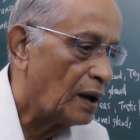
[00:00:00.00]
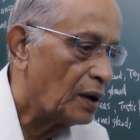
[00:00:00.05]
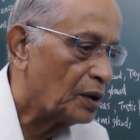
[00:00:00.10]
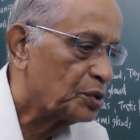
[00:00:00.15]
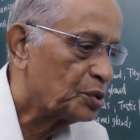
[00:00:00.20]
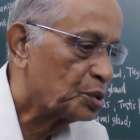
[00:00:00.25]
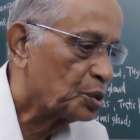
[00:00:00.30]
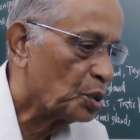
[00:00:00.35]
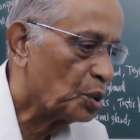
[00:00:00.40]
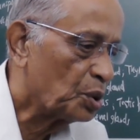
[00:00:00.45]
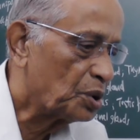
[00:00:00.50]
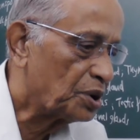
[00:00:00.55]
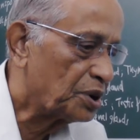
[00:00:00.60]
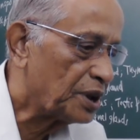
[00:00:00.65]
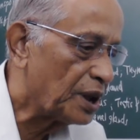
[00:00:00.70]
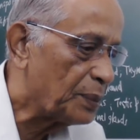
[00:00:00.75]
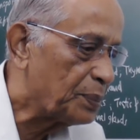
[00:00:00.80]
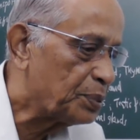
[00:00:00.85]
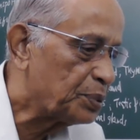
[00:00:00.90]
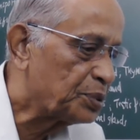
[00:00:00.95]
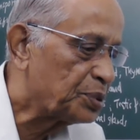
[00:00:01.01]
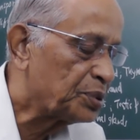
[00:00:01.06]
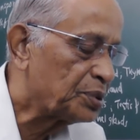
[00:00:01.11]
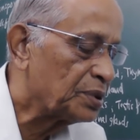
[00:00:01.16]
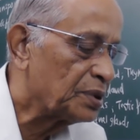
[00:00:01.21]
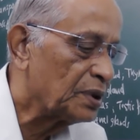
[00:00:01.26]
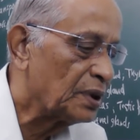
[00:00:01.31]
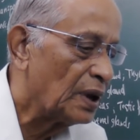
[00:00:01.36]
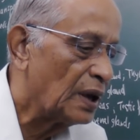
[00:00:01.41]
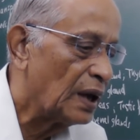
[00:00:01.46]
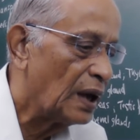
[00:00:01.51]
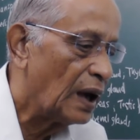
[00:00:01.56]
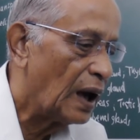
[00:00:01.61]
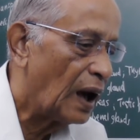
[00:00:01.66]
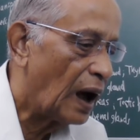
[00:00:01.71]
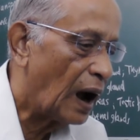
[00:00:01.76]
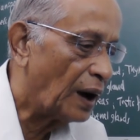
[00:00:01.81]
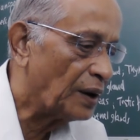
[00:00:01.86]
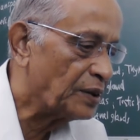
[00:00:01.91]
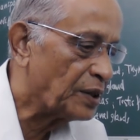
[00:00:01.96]
Shoot tips
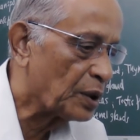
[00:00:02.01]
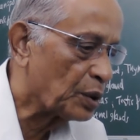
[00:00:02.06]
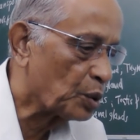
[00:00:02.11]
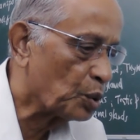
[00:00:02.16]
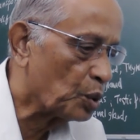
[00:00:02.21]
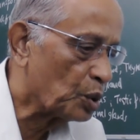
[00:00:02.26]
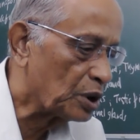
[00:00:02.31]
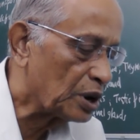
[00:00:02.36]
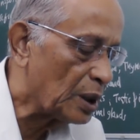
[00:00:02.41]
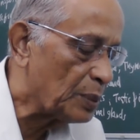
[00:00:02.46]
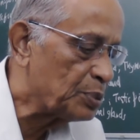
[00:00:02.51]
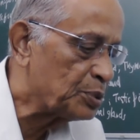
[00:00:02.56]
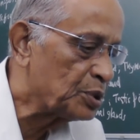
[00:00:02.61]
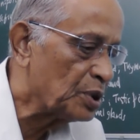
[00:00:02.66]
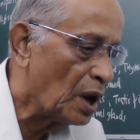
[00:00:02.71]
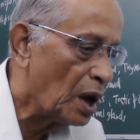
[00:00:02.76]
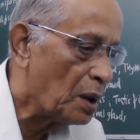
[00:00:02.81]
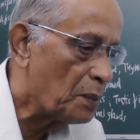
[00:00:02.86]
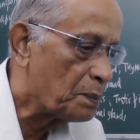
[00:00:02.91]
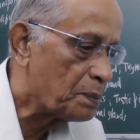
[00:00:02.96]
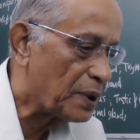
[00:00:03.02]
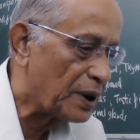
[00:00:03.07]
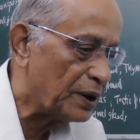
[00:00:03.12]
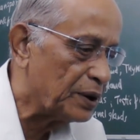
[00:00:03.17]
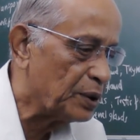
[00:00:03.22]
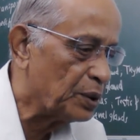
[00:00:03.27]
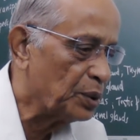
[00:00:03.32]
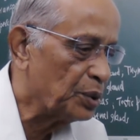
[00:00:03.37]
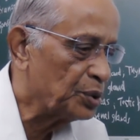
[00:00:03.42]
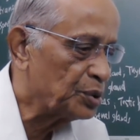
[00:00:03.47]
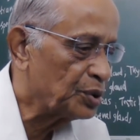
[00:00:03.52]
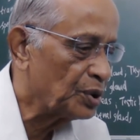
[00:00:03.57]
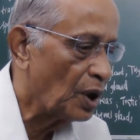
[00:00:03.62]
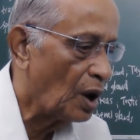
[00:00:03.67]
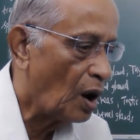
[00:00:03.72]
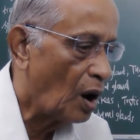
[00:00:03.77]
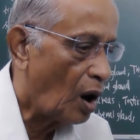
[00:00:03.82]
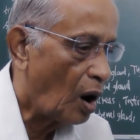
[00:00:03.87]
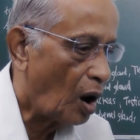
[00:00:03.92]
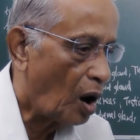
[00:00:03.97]
and the root tips produce
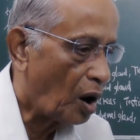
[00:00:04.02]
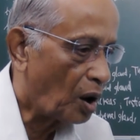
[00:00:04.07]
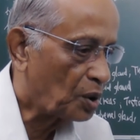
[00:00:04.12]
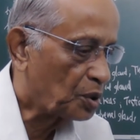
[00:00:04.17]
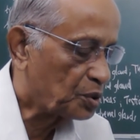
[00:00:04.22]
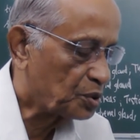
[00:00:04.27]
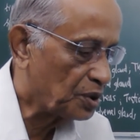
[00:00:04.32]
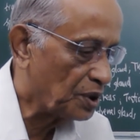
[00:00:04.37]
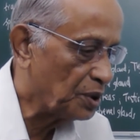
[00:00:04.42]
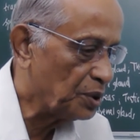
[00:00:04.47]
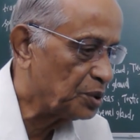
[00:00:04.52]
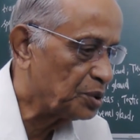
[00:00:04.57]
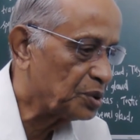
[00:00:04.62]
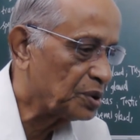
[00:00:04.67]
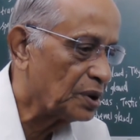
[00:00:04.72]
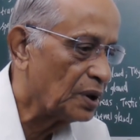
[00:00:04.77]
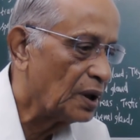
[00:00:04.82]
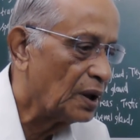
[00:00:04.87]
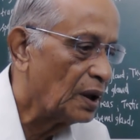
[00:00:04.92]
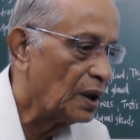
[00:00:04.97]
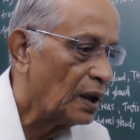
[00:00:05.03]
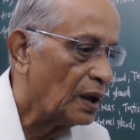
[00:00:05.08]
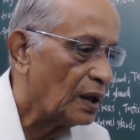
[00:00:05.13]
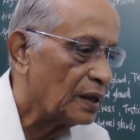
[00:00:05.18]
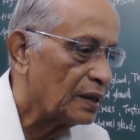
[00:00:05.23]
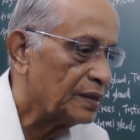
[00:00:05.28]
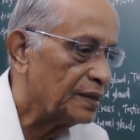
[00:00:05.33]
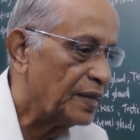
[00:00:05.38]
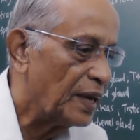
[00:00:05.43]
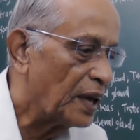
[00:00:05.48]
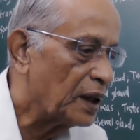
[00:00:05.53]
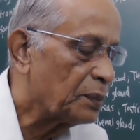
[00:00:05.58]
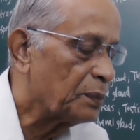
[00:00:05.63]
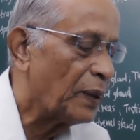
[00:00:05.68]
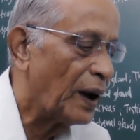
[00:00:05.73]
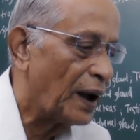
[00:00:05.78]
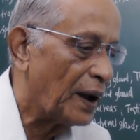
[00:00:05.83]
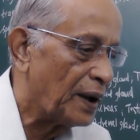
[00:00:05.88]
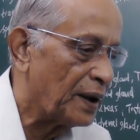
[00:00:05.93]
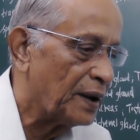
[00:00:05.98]
auxins.
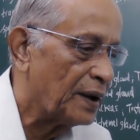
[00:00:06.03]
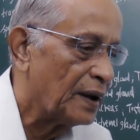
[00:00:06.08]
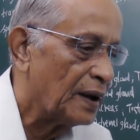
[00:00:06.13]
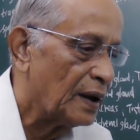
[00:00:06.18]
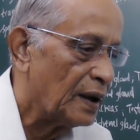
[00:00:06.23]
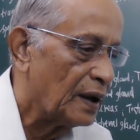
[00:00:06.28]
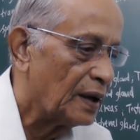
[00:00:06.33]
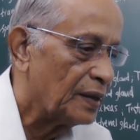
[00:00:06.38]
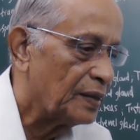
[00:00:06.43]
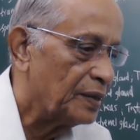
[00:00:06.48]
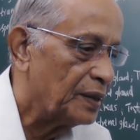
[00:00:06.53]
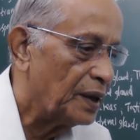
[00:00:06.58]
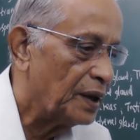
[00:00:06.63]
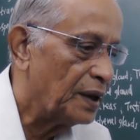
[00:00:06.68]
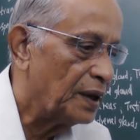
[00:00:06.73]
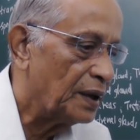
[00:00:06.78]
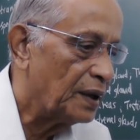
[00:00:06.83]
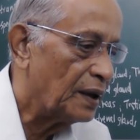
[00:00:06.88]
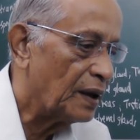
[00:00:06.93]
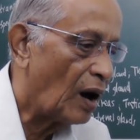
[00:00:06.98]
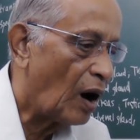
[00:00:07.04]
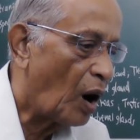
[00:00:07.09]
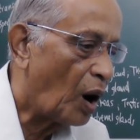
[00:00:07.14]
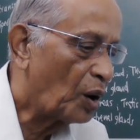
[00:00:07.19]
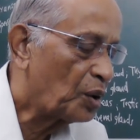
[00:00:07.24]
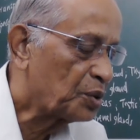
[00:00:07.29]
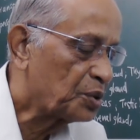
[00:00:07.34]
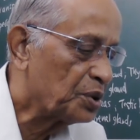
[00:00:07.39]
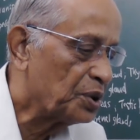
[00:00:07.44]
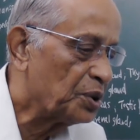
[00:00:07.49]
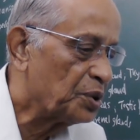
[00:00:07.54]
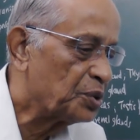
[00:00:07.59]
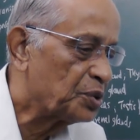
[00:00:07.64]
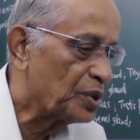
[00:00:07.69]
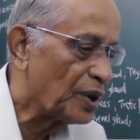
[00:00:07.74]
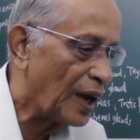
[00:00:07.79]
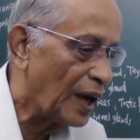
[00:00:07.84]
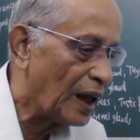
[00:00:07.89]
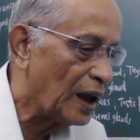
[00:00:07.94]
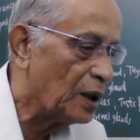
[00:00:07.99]
Thereby, the
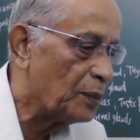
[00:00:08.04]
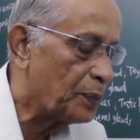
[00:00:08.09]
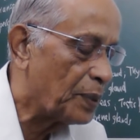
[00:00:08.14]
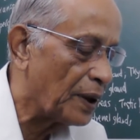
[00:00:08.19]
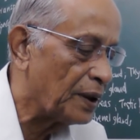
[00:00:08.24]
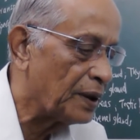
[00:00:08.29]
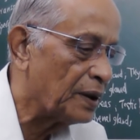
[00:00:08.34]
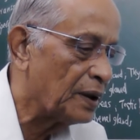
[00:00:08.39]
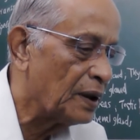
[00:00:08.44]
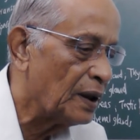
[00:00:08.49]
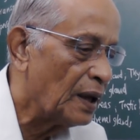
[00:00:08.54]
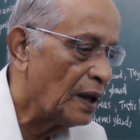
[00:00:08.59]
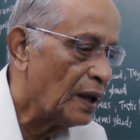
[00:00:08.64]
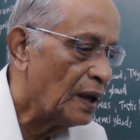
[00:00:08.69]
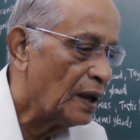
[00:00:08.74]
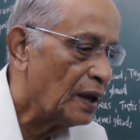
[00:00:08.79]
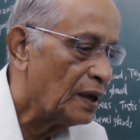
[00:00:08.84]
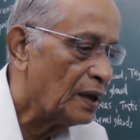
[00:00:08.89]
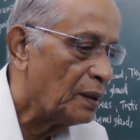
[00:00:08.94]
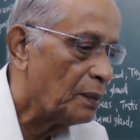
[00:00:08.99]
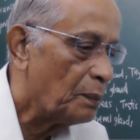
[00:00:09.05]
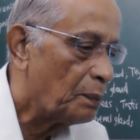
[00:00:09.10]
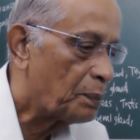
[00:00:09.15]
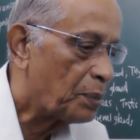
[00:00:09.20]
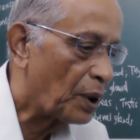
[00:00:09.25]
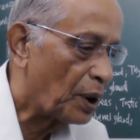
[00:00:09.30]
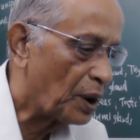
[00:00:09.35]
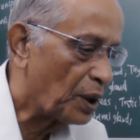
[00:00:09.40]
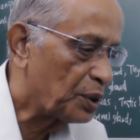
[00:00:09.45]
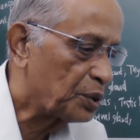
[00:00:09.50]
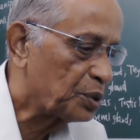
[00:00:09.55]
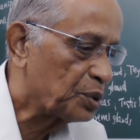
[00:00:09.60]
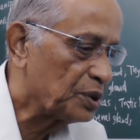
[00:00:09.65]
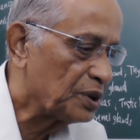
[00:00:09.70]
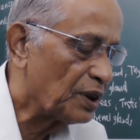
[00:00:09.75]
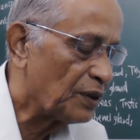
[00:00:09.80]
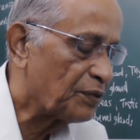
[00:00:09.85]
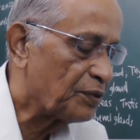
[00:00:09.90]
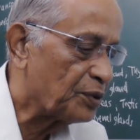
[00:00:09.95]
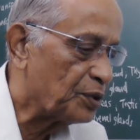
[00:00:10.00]
auxins help in
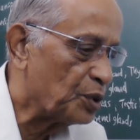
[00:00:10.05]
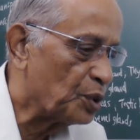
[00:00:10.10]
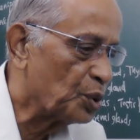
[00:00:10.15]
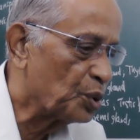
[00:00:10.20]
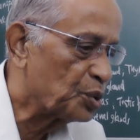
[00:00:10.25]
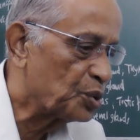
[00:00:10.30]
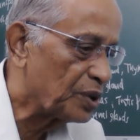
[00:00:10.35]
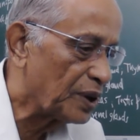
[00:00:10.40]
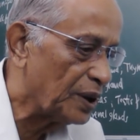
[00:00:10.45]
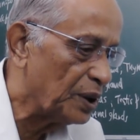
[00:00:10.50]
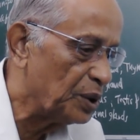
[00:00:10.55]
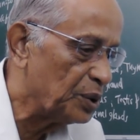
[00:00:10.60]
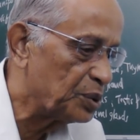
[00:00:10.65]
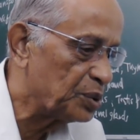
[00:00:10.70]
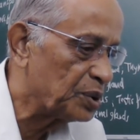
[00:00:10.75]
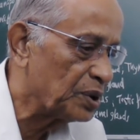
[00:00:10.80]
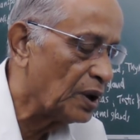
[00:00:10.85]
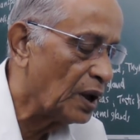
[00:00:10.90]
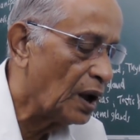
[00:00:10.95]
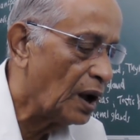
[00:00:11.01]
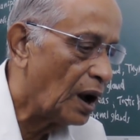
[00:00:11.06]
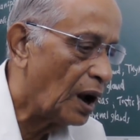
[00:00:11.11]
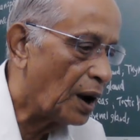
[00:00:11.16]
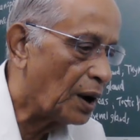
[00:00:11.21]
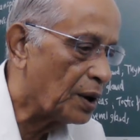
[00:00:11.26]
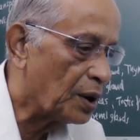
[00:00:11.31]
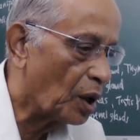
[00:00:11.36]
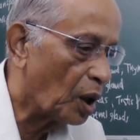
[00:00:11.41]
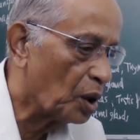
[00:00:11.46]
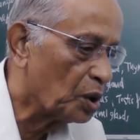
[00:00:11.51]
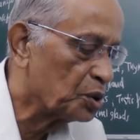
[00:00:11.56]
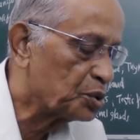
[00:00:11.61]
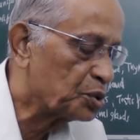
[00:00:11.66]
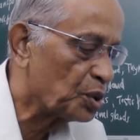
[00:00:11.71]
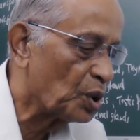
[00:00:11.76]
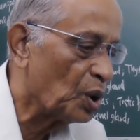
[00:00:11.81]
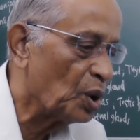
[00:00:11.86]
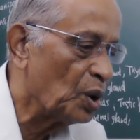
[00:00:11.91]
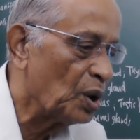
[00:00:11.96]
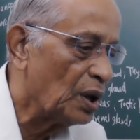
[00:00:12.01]
production of new cells and
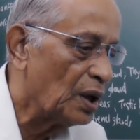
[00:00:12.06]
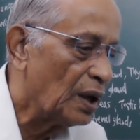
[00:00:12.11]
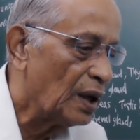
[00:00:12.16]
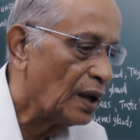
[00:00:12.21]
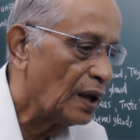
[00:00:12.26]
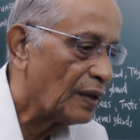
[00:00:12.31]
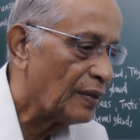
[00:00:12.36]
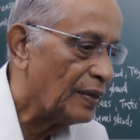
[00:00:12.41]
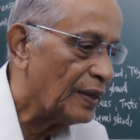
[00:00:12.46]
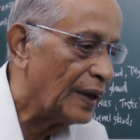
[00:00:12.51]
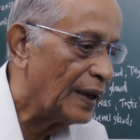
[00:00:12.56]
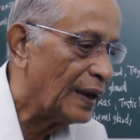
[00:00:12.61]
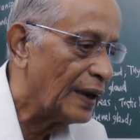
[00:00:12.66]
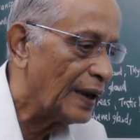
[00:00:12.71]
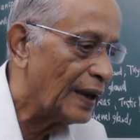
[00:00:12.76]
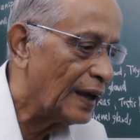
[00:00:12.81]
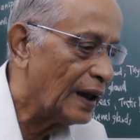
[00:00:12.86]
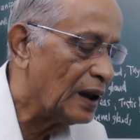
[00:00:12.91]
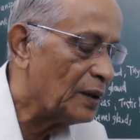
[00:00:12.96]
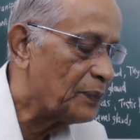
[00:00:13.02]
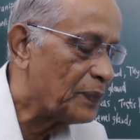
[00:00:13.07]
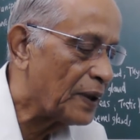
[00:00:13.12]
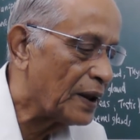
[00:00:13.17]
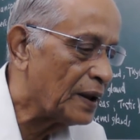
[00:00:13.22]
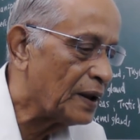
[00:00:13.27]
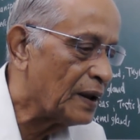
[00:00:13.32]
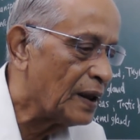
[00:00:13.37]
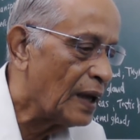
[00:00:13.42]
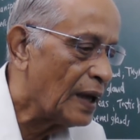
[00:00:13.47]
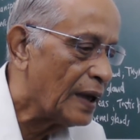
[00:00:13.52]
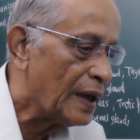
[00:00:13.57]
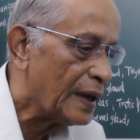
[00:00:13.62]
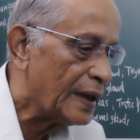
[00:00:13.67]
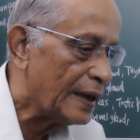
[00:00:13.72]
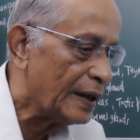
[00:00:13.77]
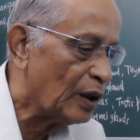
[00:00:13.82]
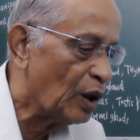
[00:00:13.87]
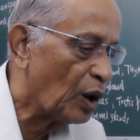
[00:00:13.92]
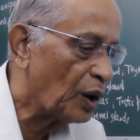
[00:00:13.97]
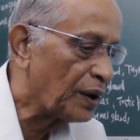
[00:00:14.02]
also they help in
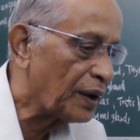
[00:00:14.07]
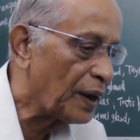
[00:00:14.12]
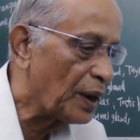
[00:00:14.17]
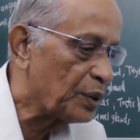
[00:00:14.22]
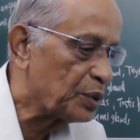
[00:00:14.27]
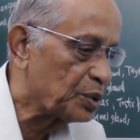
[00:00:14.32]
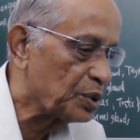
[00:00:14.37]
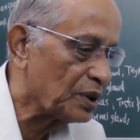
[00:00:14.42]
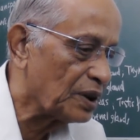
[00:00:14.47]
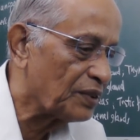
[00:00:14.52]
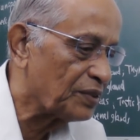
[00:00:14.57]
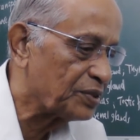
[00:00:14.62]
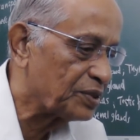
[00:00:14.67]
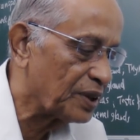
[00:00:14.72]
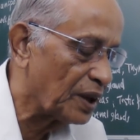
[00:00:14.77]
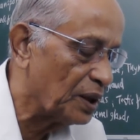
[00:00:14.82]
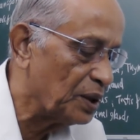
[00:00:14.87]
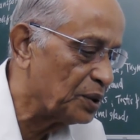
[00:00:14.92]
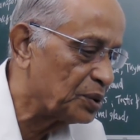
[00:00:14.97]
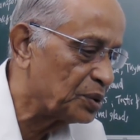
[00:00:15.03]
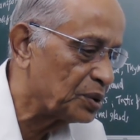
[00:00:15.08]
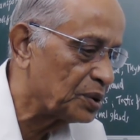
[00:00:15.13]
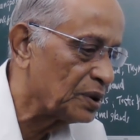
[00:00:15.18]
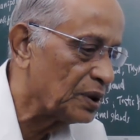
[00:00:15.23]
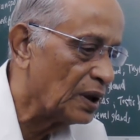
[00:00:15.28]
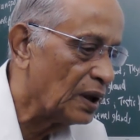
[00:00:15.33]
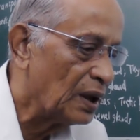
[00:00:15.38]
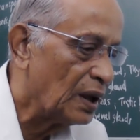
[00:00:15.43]
elongation of cells.